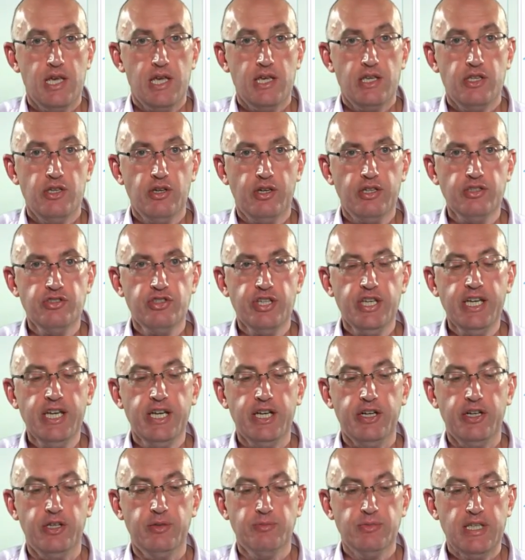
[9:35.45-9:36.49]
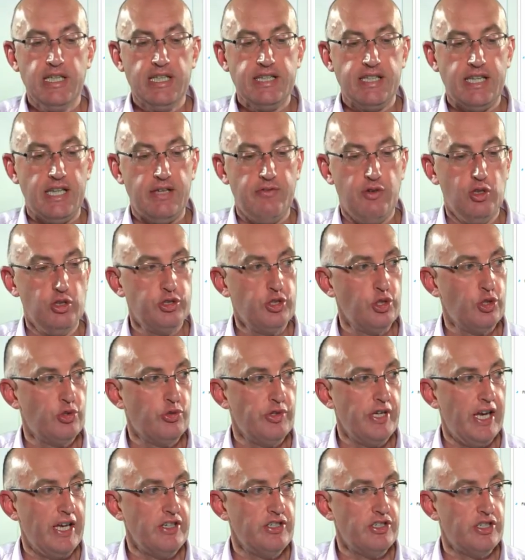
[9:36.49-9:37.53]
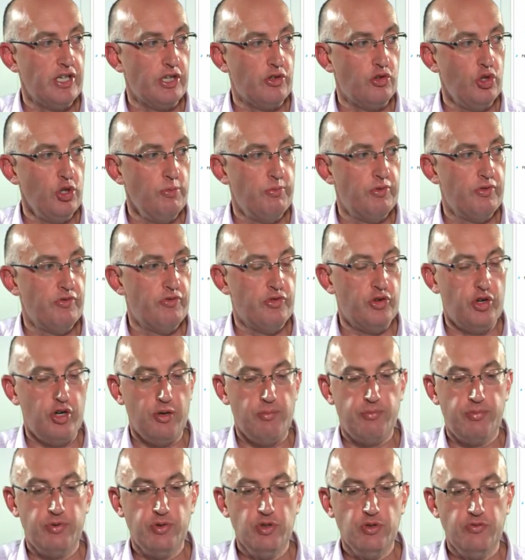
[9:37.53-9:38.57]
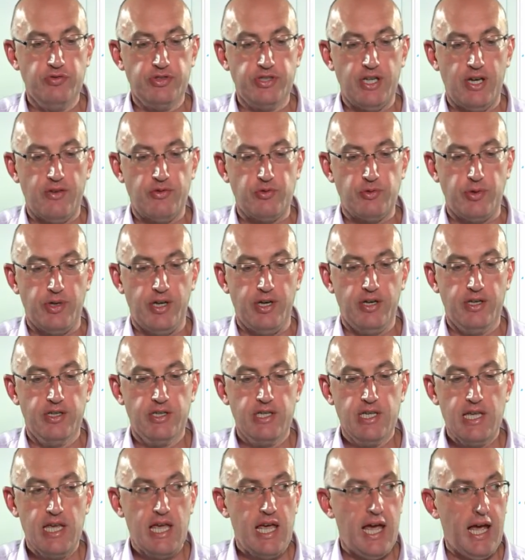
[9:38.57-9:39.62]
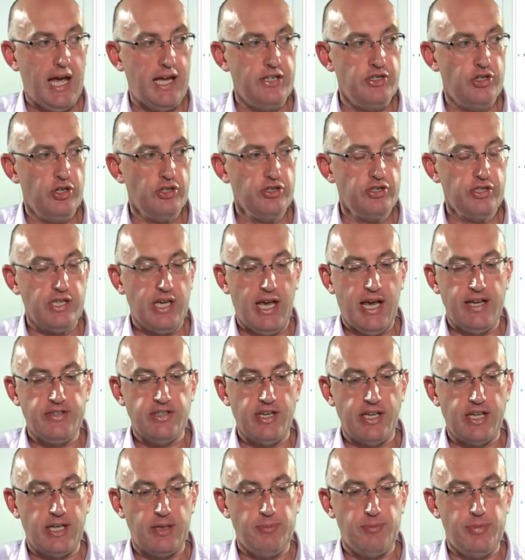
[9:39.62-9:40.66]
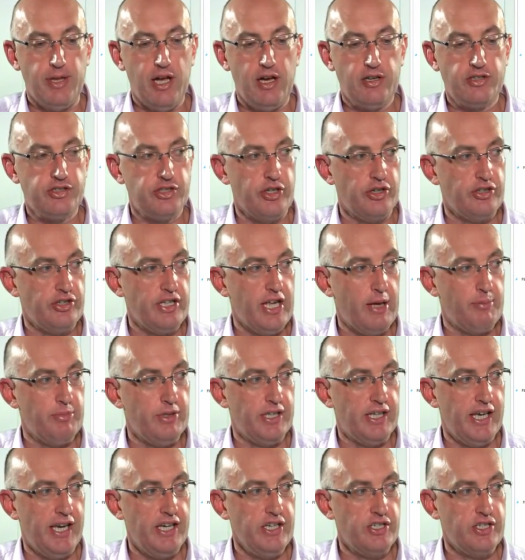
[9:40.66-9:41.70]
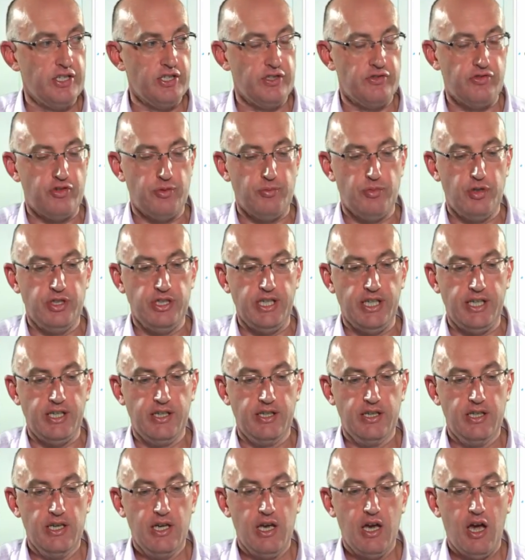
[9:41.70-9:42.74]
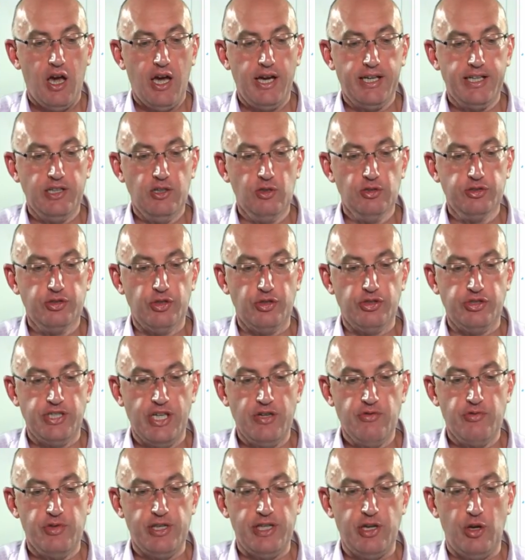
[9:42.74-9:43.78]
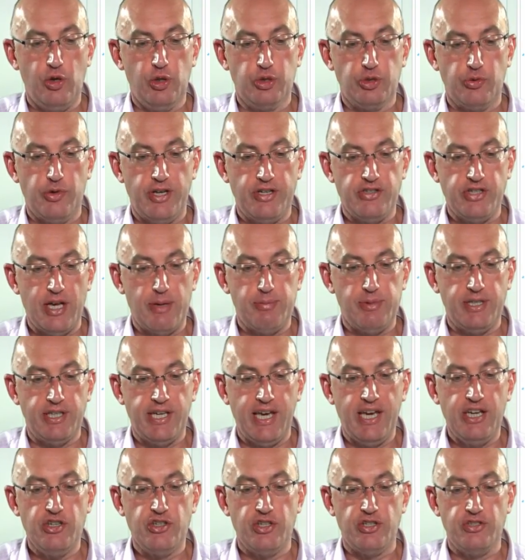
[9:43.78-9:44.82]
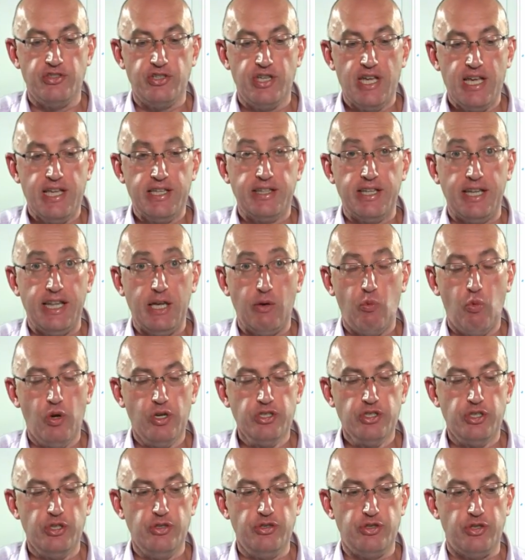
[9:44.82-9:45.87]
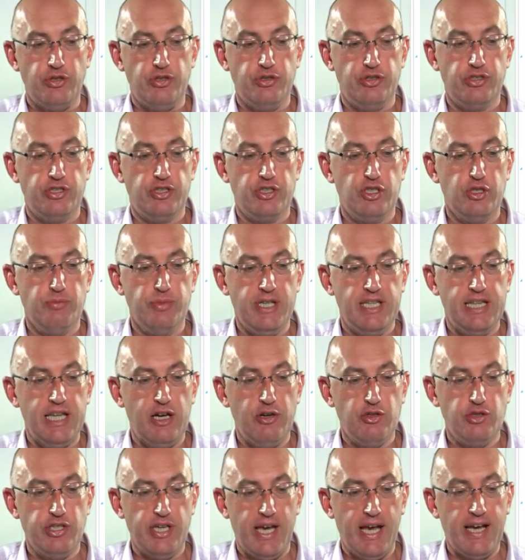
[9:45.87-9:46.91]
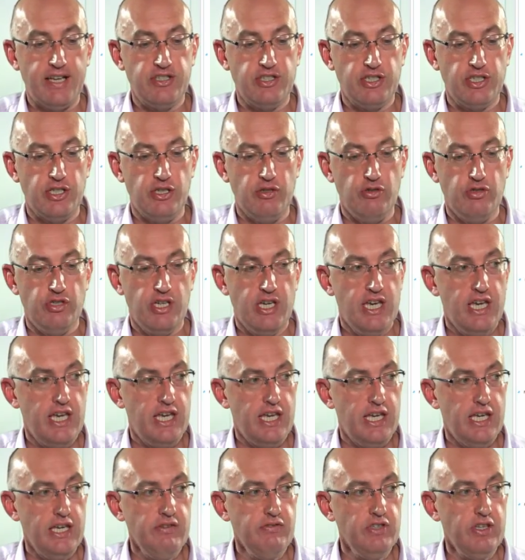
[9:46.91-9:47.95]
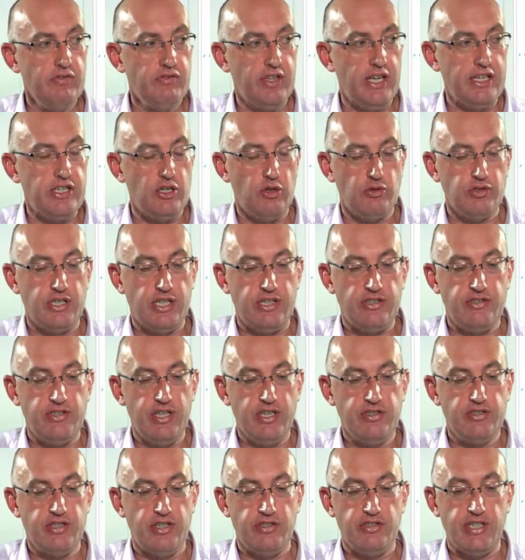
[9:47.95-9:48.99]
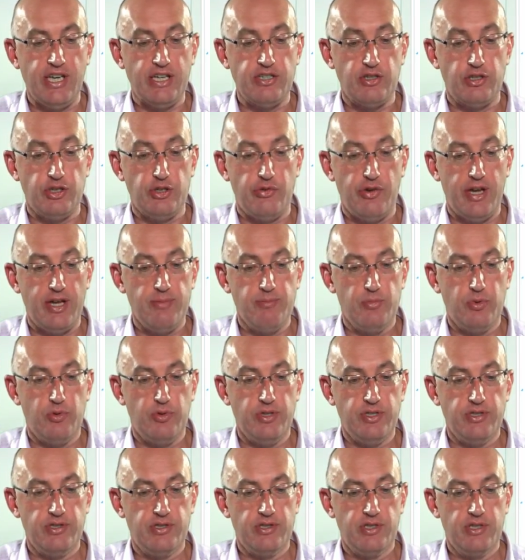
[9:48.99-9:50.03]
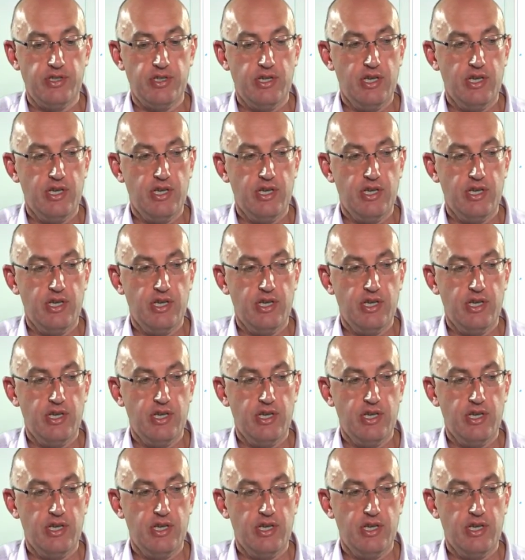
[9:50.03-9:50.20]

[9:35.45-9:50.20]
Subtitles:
You can see here that I've also created a group for approved software, and just as I can block certain applications from running, I can also centrally authorize applications that I want users to be allowed to execute even if they don't exist as yet on their endpoints.